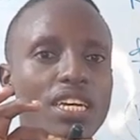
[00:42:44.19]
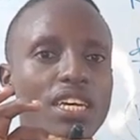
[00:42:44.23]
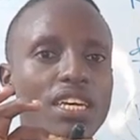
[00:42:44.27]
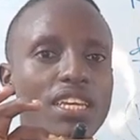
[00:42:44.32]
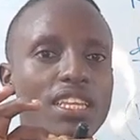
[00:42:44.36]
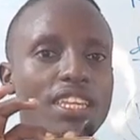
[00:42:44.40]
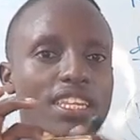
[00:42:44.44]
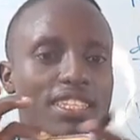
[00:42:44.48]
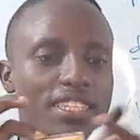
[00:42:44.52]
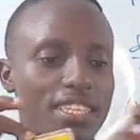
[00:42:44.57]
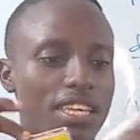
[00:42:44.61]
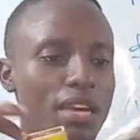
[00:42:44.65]

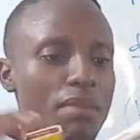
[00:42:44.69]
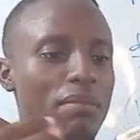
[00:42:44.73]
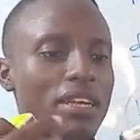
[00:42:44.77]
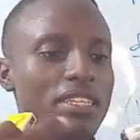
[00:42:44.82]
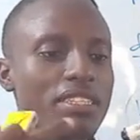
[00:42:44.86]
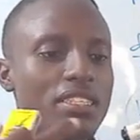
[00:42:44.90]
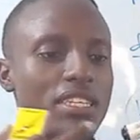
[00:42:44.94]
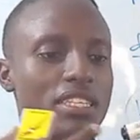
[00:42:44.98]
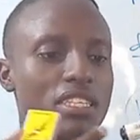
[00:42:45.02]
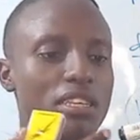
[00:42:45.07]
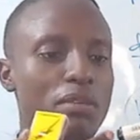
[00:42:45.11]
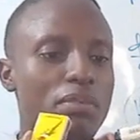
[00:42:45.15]
the same as
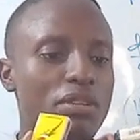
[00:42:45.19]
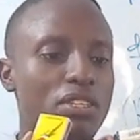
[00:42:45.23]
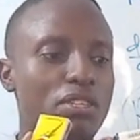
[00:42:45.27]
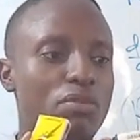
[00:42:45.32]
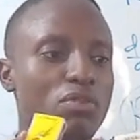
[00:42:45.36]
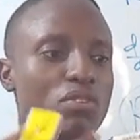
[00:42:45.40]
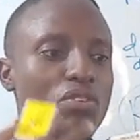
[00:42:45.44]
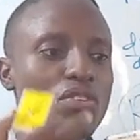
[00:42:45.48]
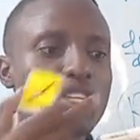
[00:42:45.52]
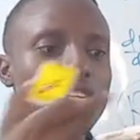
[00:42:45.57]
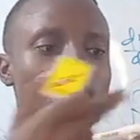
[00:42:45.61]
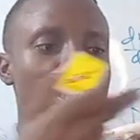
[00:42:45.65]
the temperature
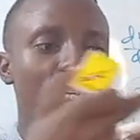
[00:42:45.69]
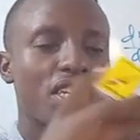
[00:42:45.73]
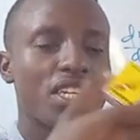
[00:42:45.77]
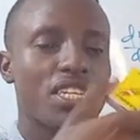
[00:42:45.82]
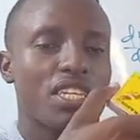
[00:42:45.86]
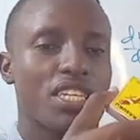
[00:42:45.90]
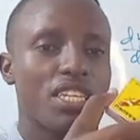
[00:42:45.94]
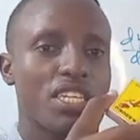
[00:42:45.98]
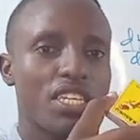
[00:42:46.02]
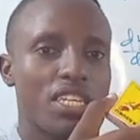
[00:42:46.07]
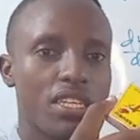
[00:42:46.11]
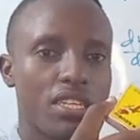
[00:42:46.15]
between here and
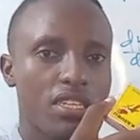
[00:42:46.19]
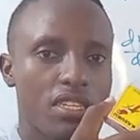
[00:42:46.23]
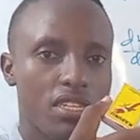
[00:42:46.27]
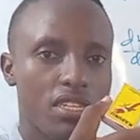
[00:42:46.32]
here.